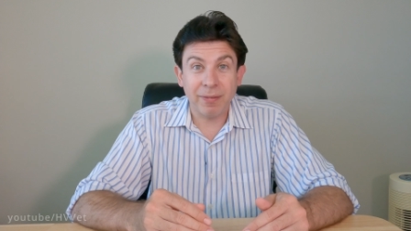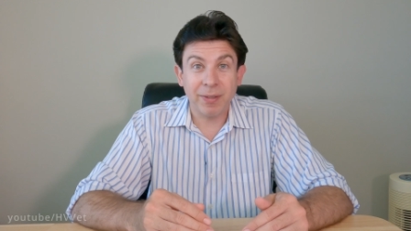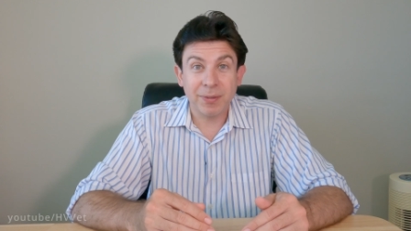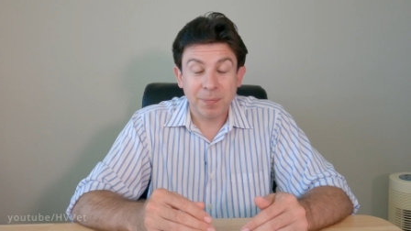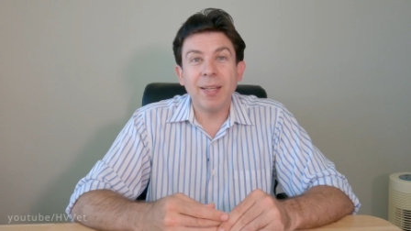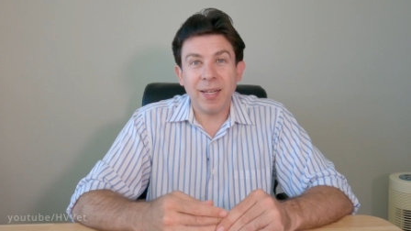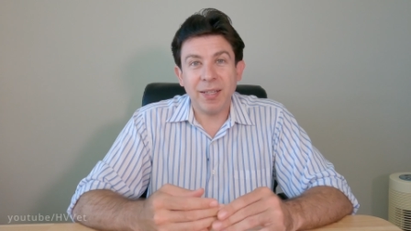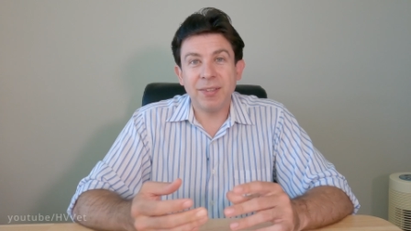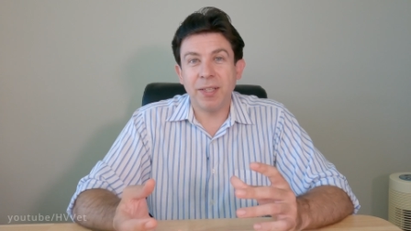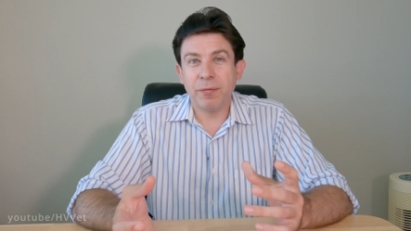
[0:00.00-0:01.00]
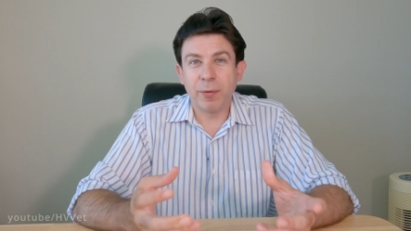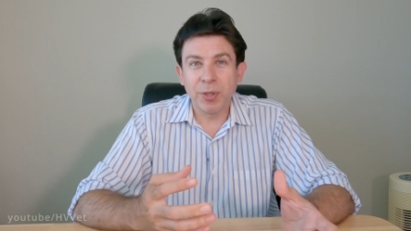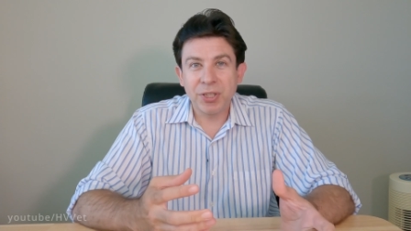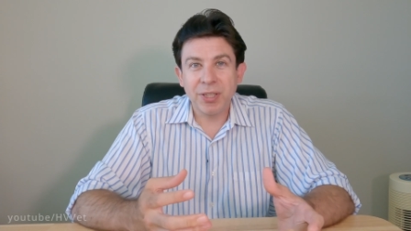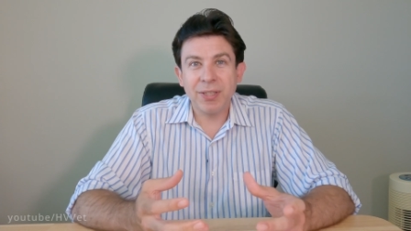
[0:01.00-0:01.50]
levels. That is
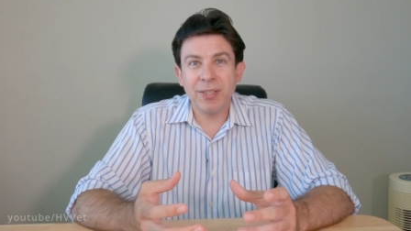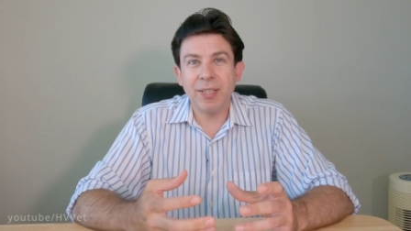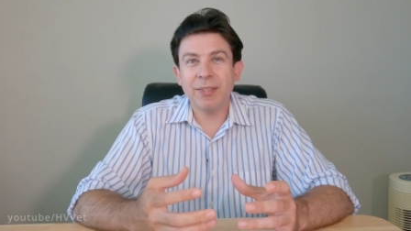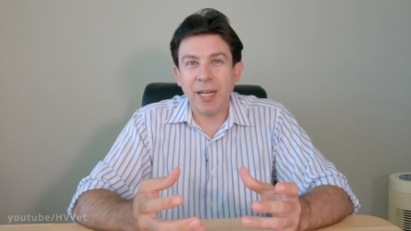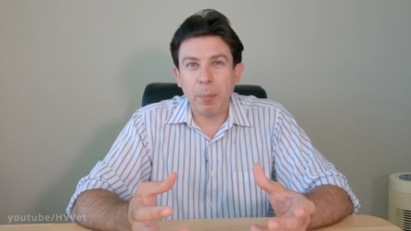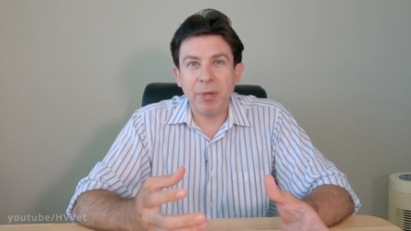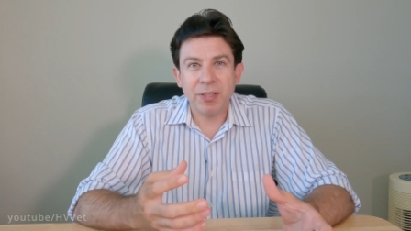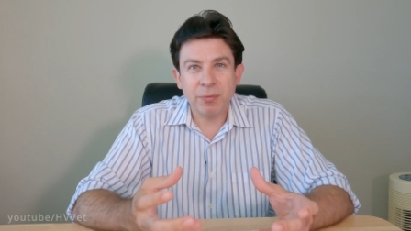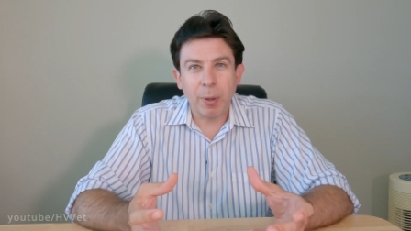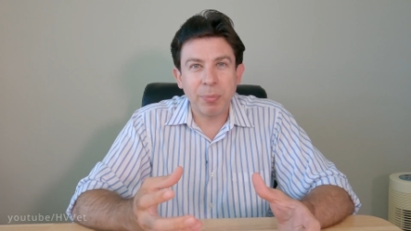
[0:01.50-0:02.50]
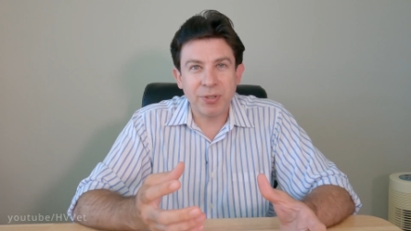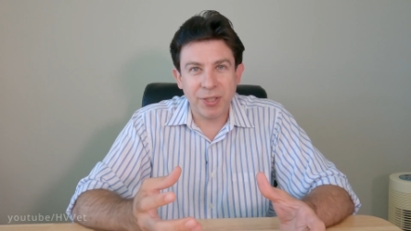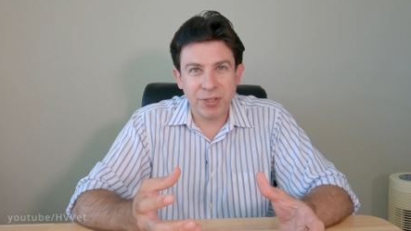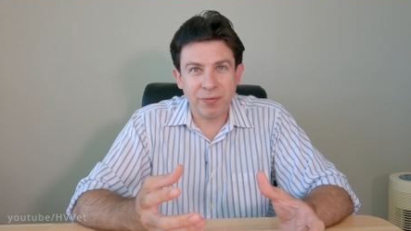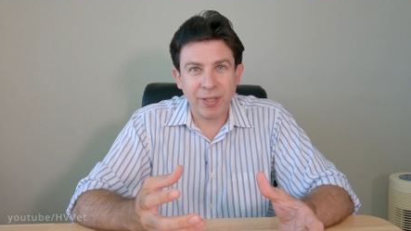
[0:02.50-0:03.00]
unfortunate. It does happen in a small
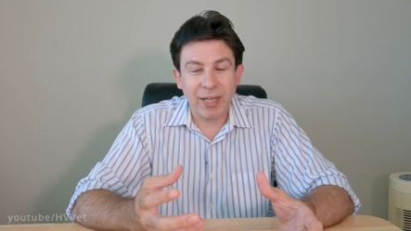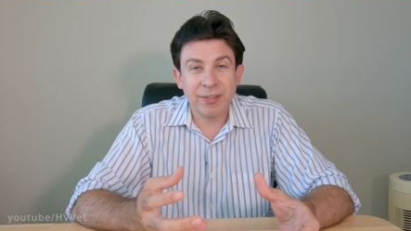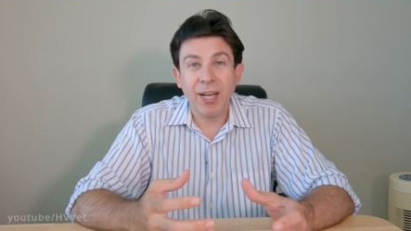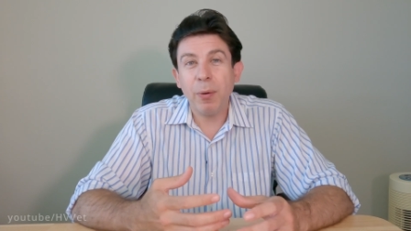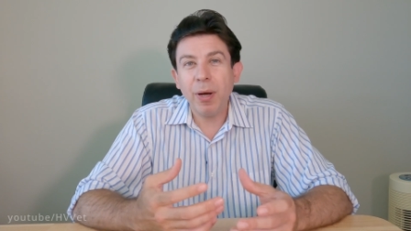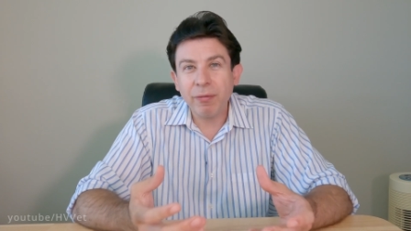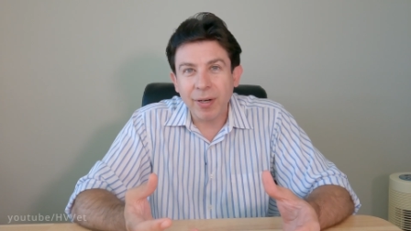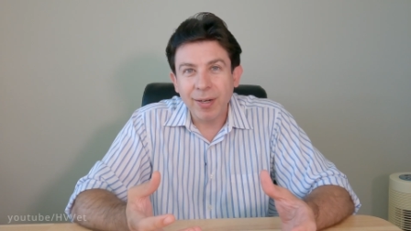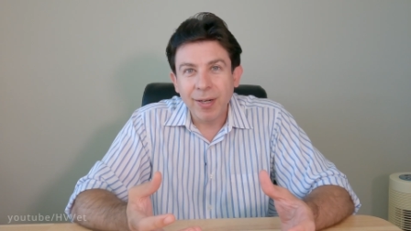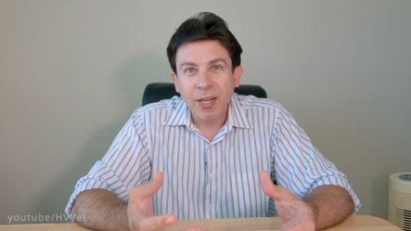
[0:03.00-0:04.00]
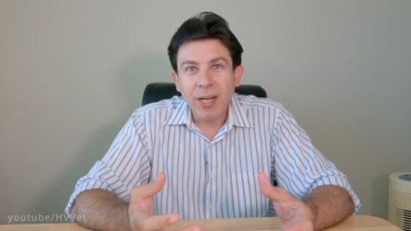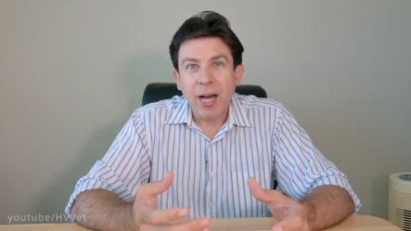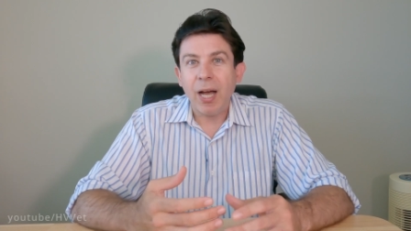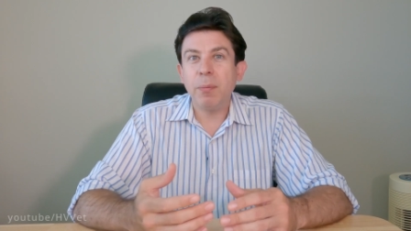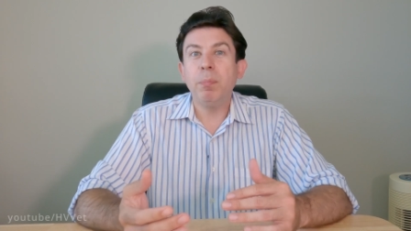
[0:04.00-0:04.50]
percentage of cats. However,
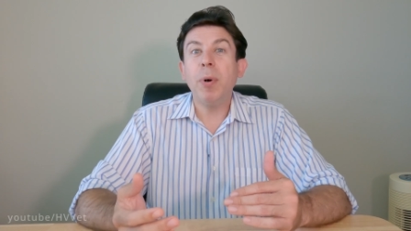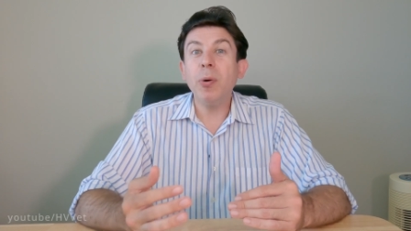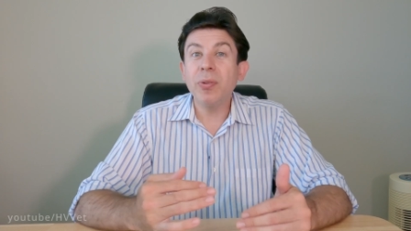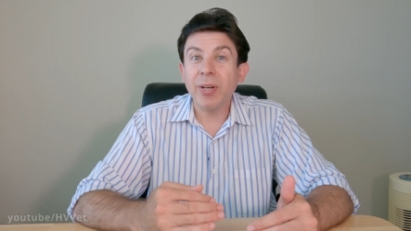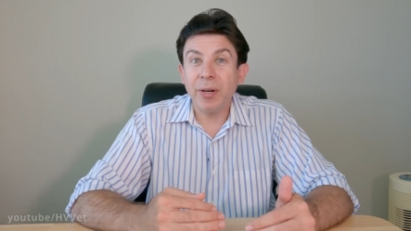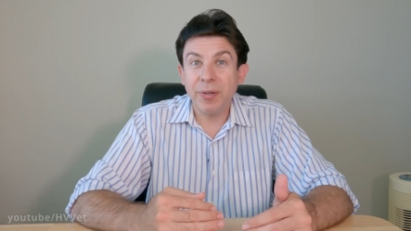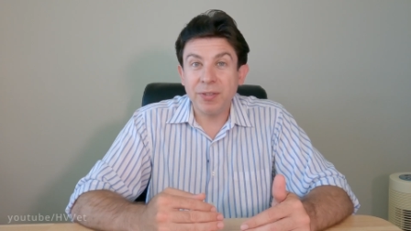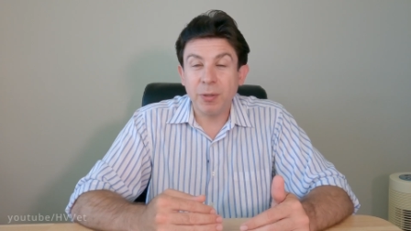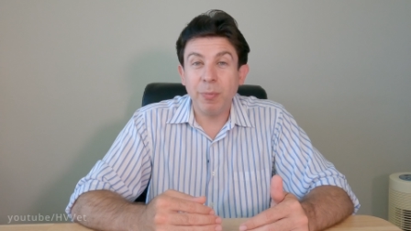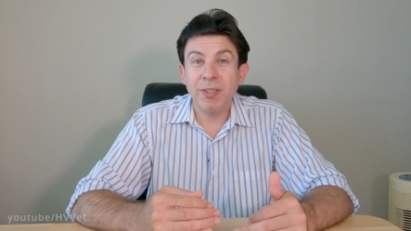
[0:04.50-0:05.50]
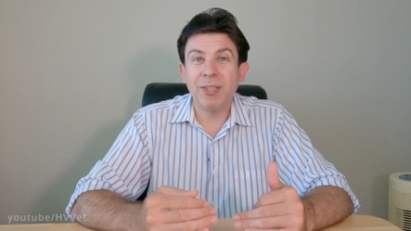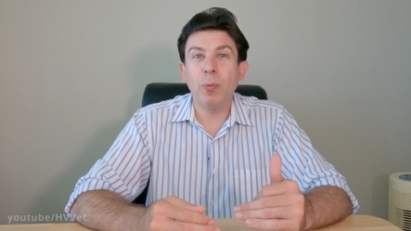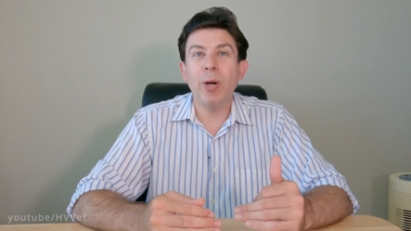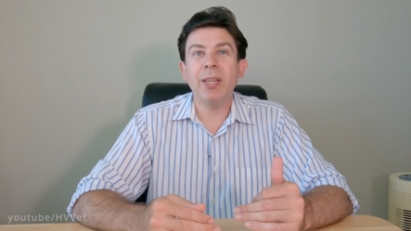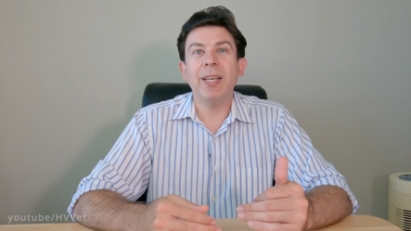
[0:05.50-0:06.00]
hypothyroidism is a
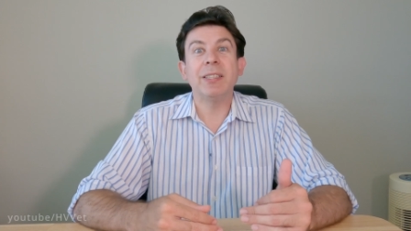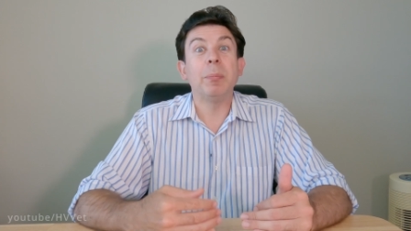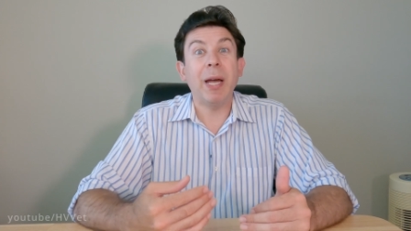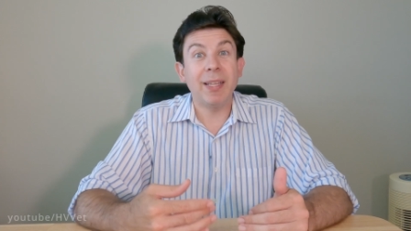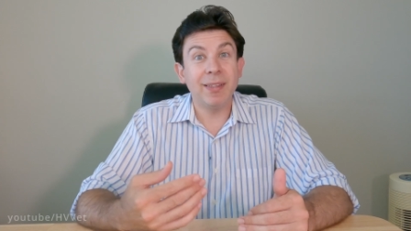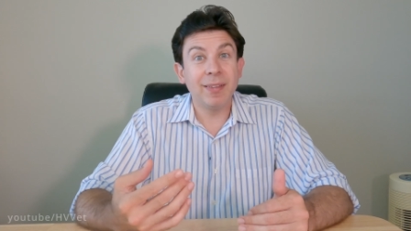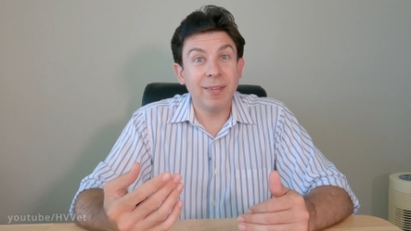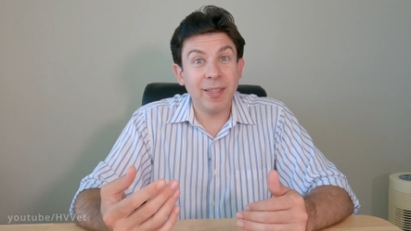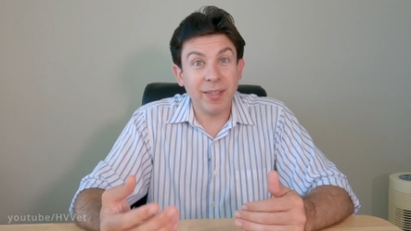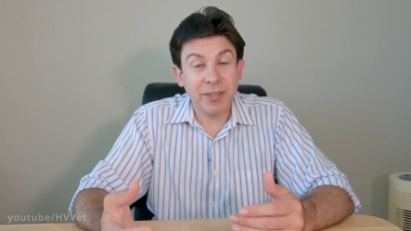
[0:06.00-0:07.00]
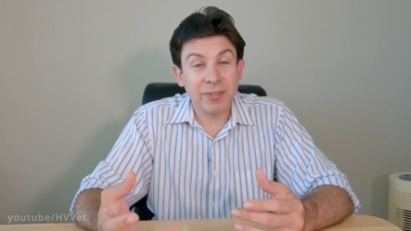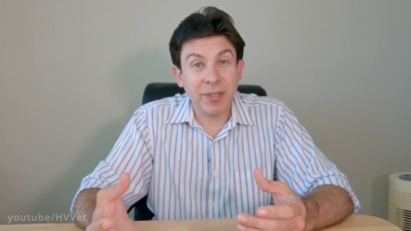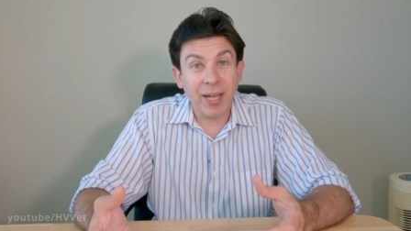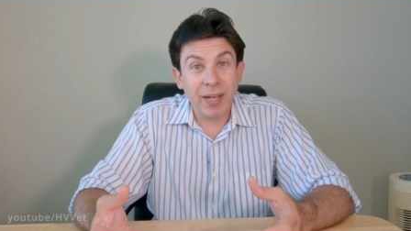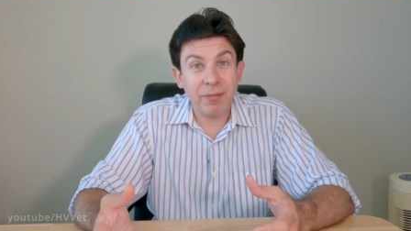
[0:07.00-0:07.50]
way less bad illness
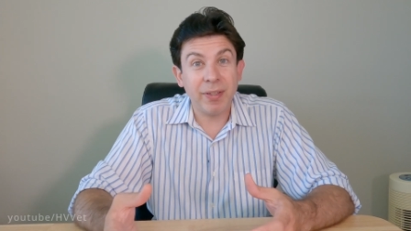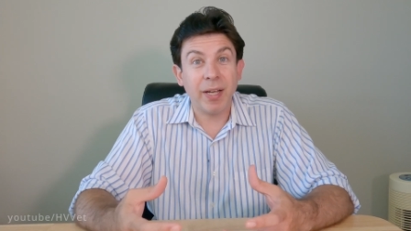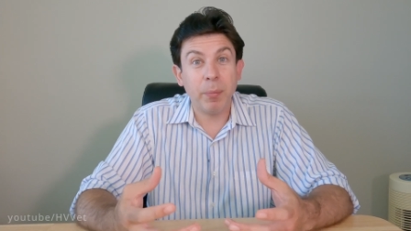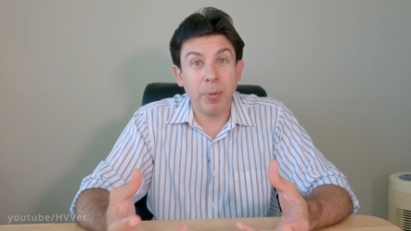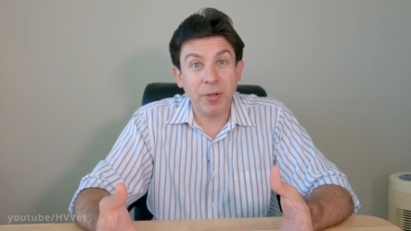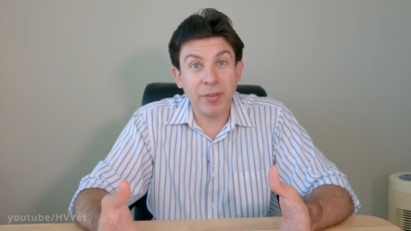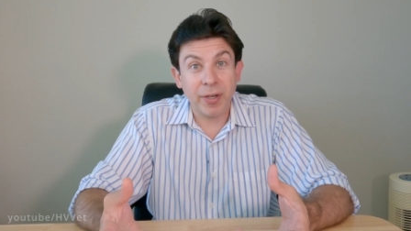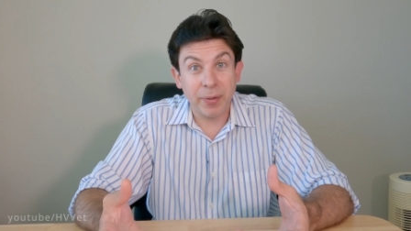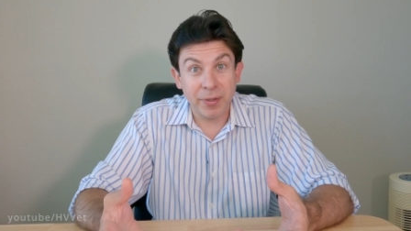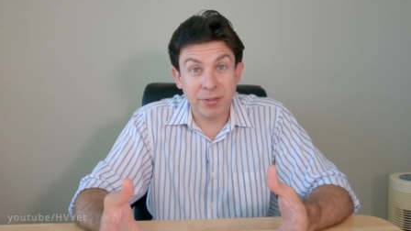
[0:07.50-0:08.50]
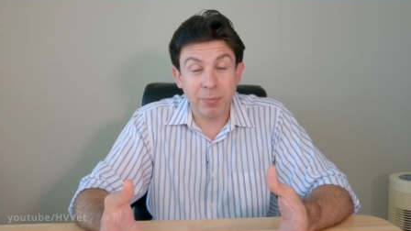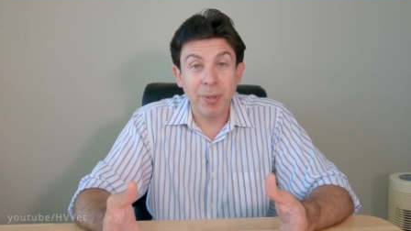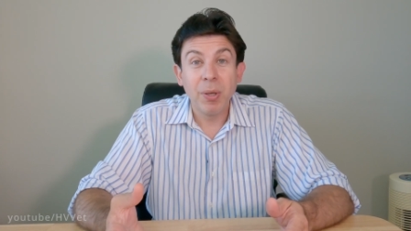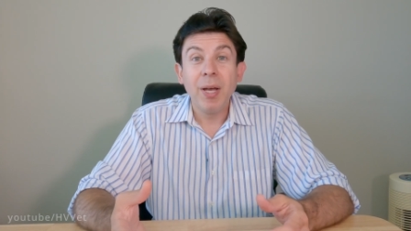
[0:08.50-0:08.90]
to have than hyperthyroidism.